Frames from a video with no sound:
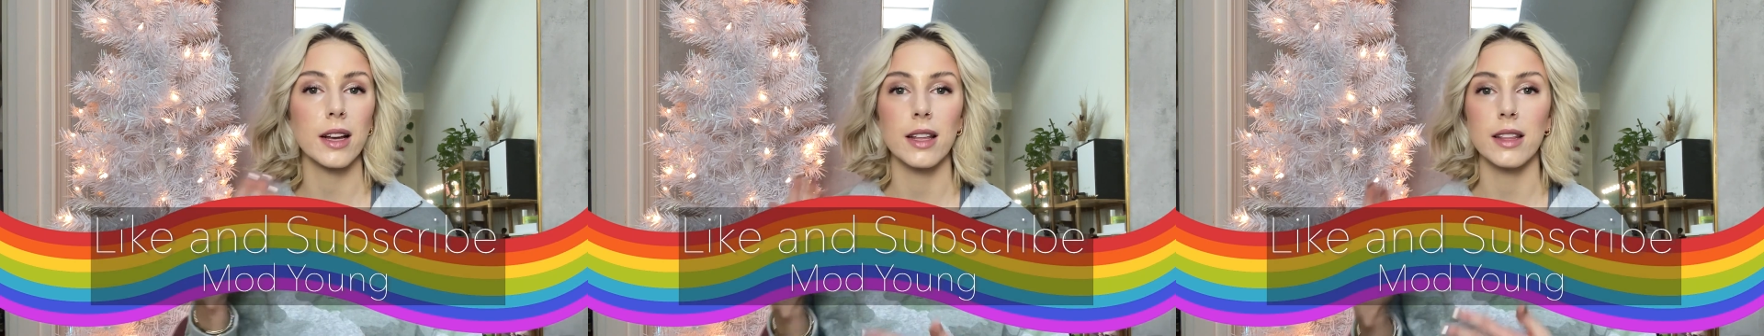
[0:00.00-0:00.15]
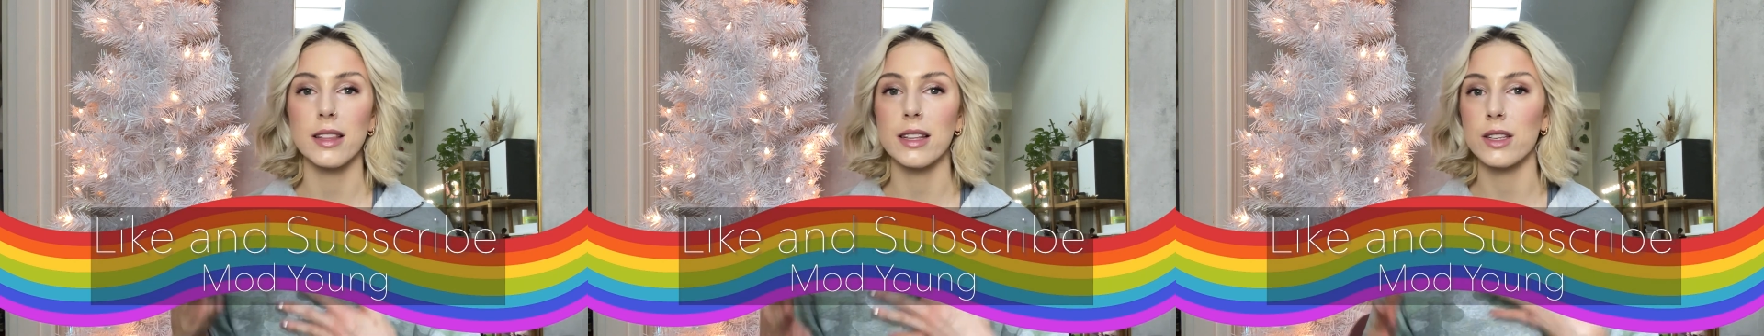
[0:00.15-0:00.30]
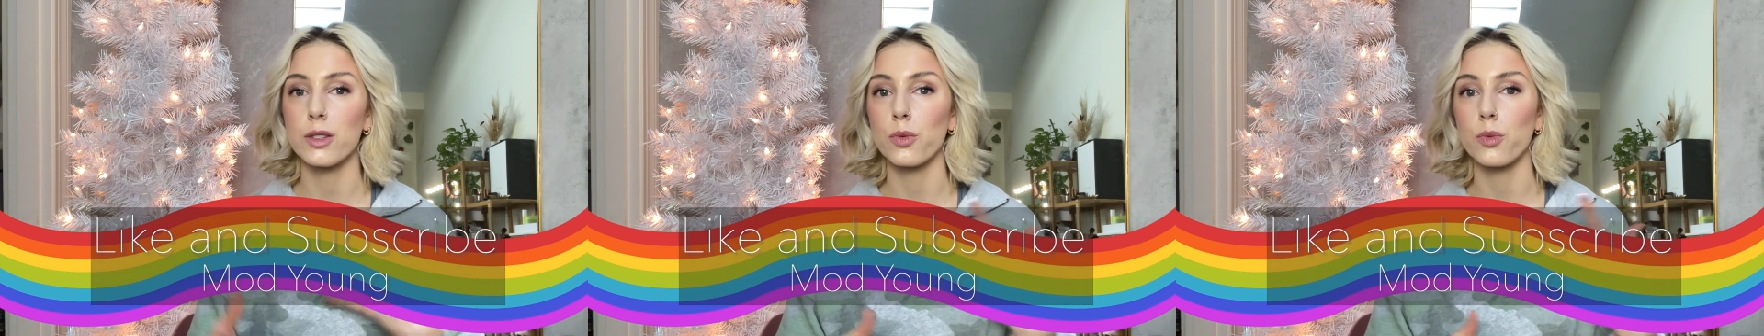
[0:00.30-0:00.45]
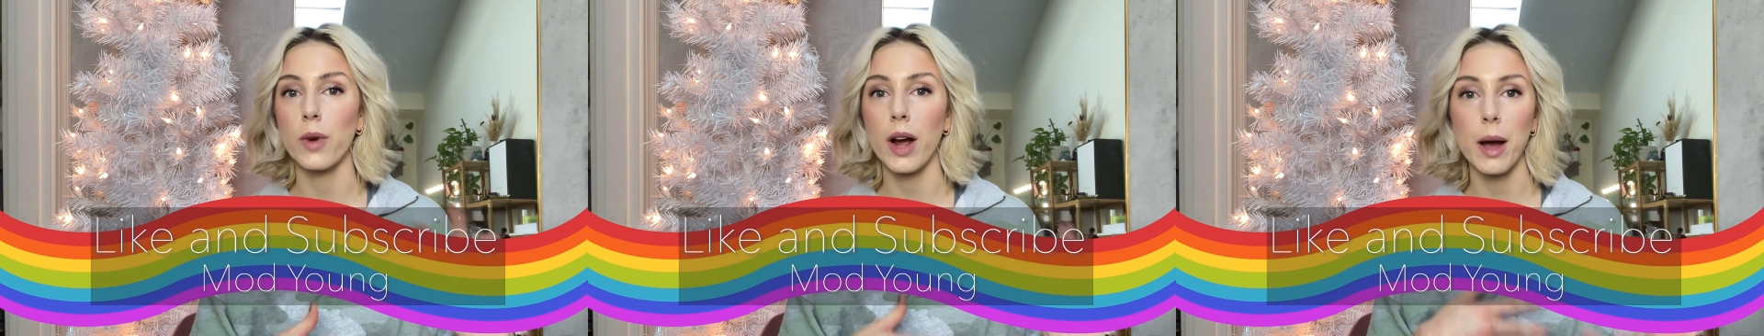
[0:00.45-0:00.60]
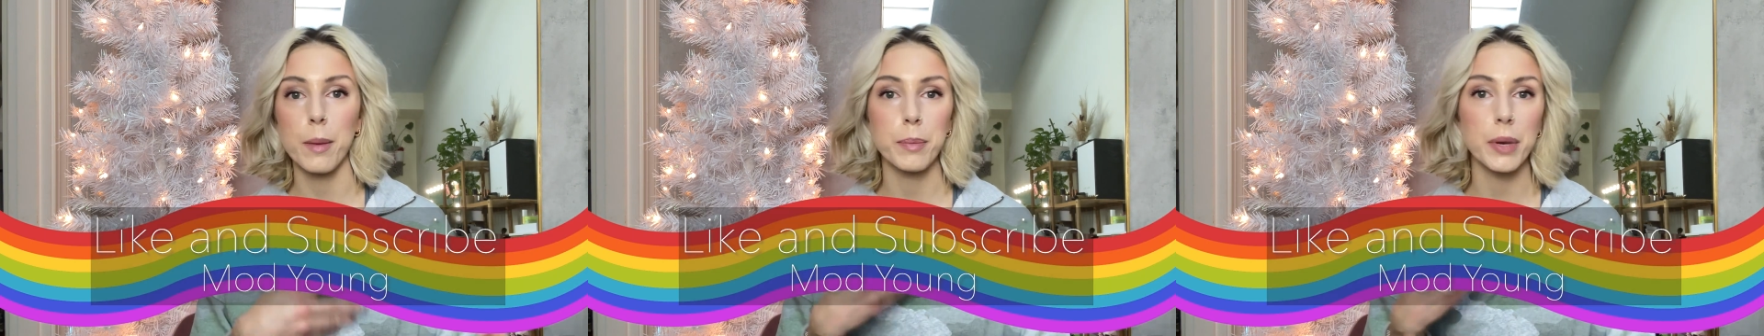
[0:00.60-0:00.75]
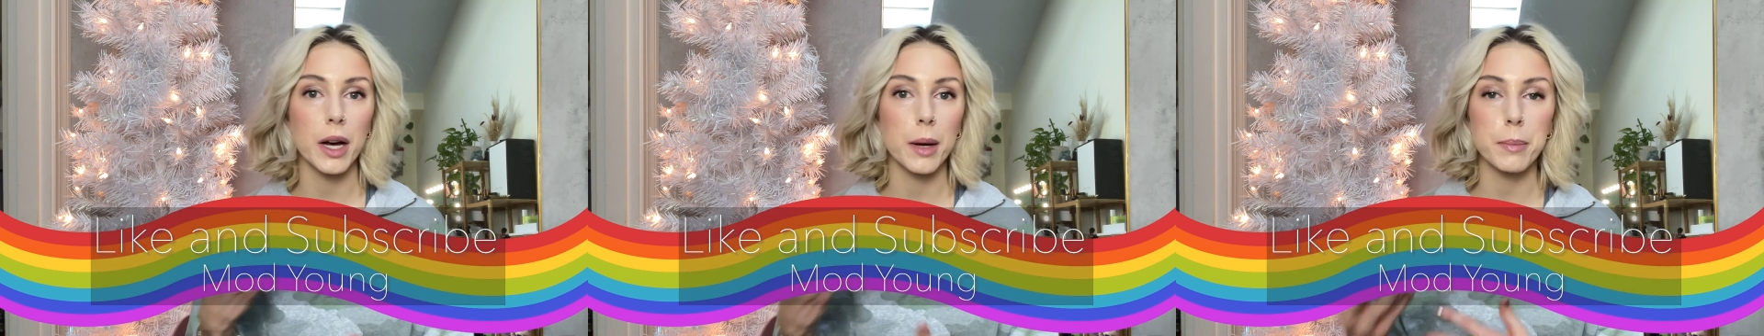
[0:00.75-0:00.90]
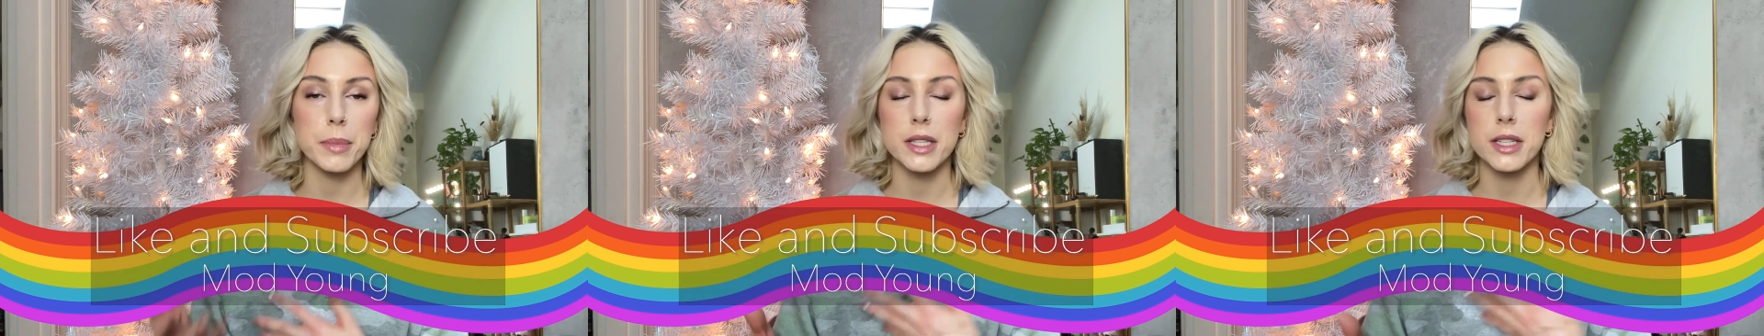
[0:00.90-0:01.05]
in these
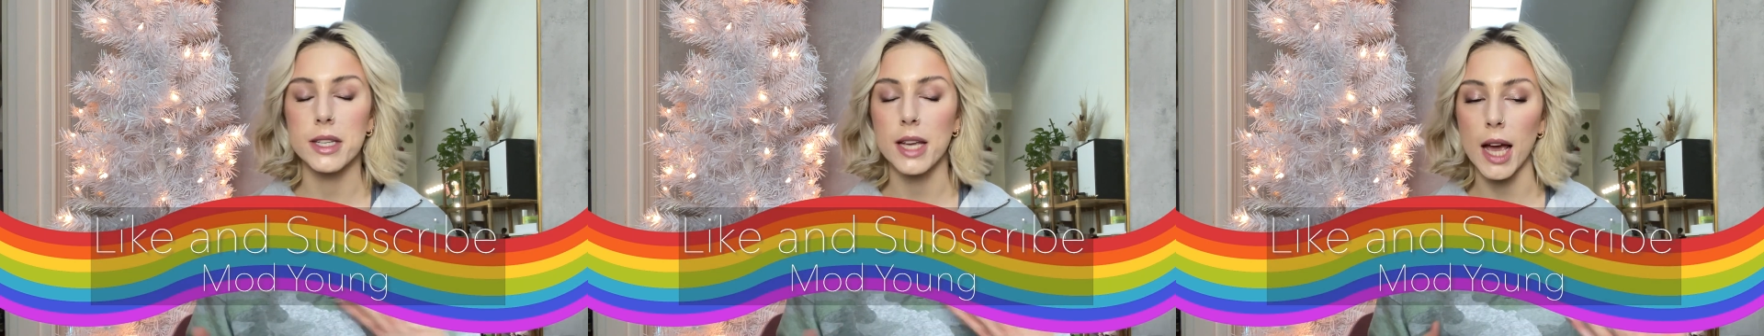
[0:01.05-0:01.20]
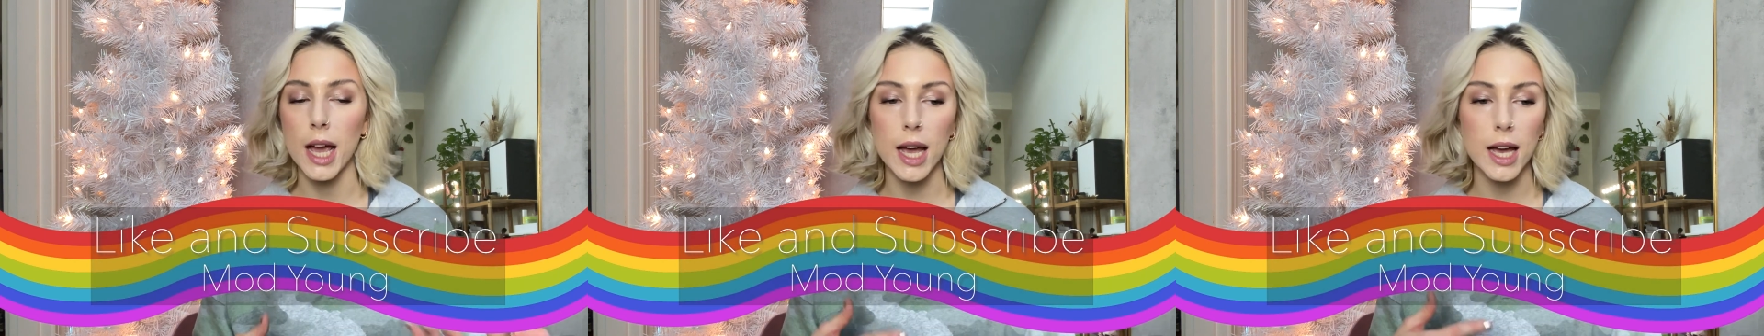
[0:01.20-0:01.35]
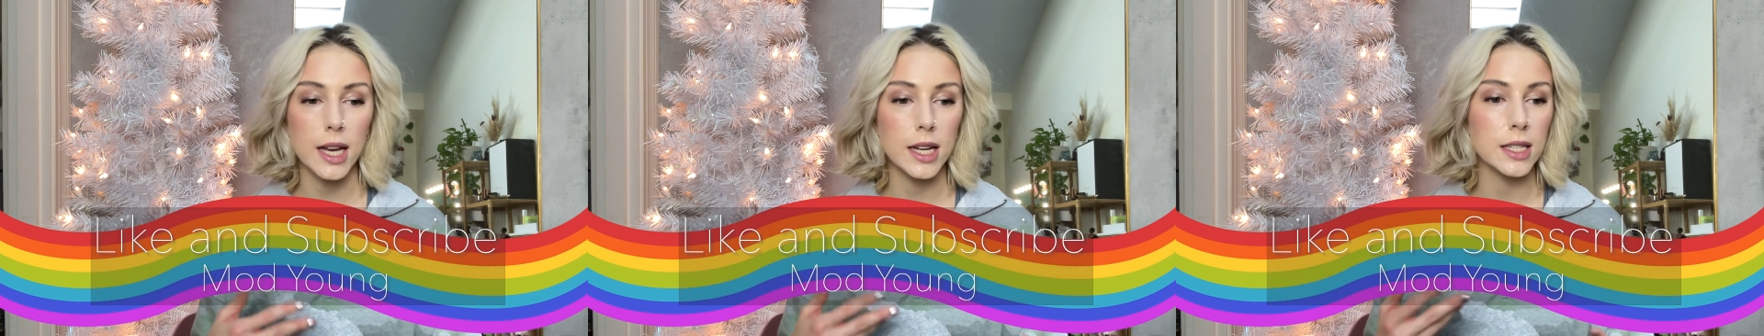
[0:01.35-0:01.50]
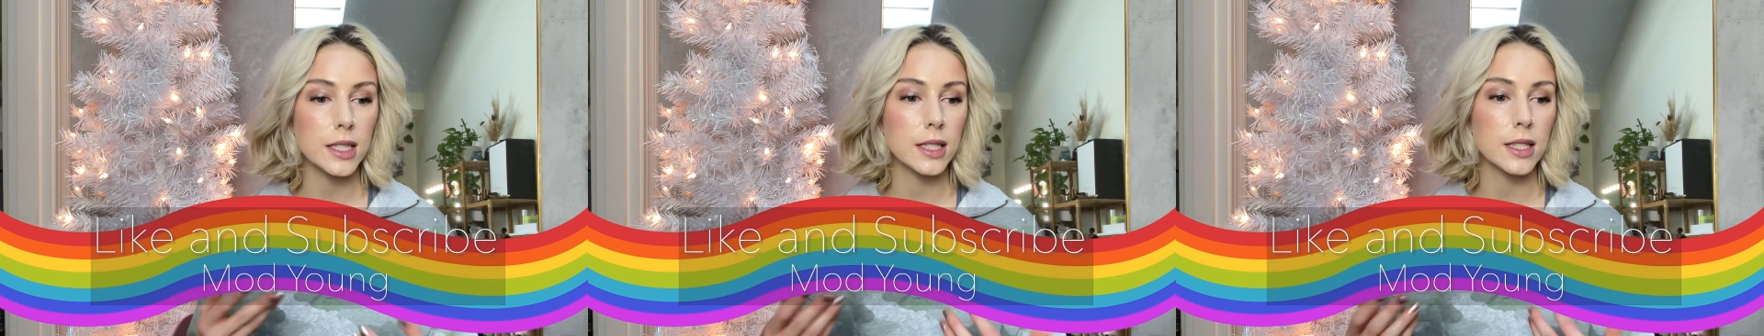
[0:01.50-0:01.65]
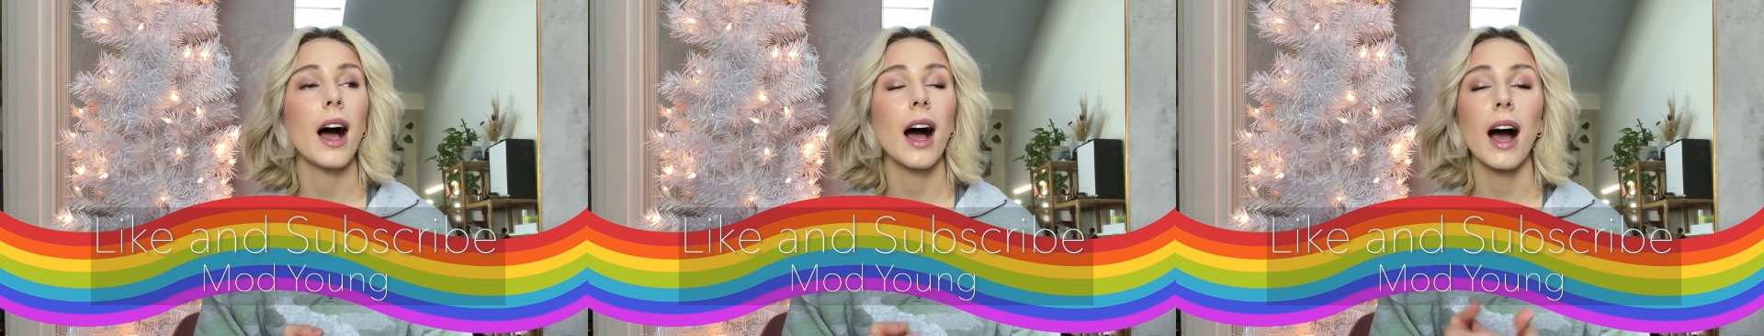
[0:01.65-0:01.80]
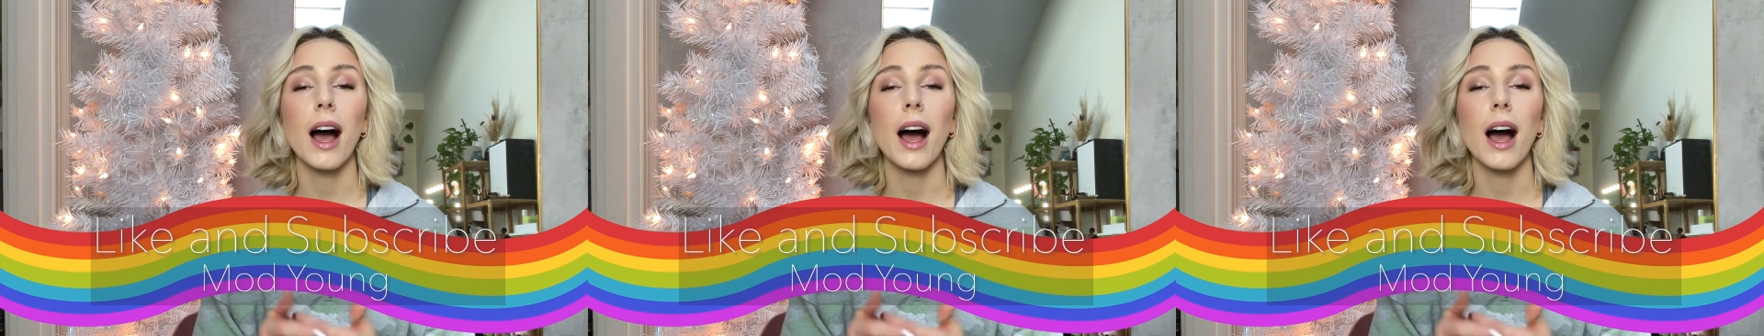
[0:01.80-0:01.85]
wrap-up days.